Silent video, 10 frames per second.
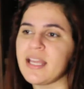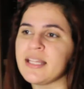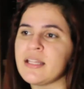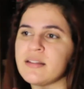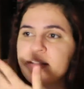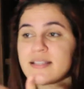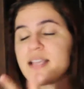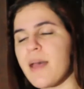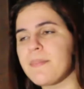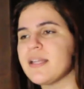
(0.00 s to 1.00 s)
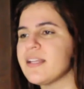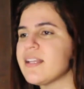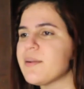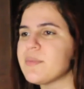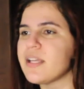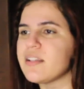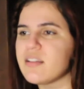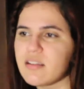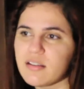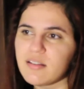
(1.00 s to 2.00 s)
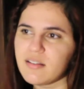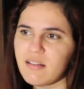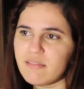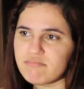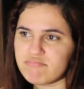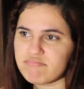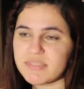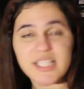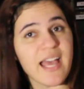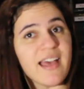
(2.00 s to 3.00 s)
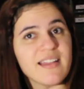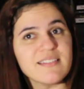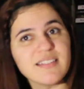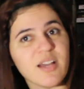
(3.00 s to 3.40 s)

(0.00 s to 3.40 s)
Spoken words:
and then this happened and I'm like sad.